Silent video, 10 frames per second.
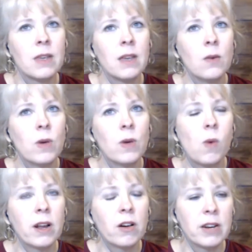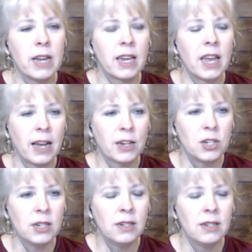We want to create connection,
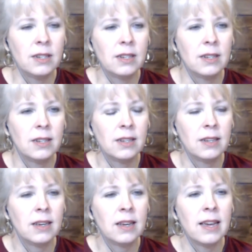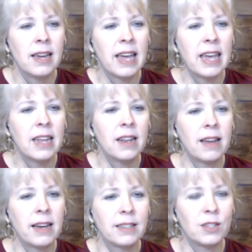and
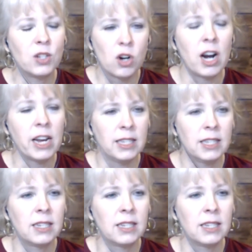that's to Christ,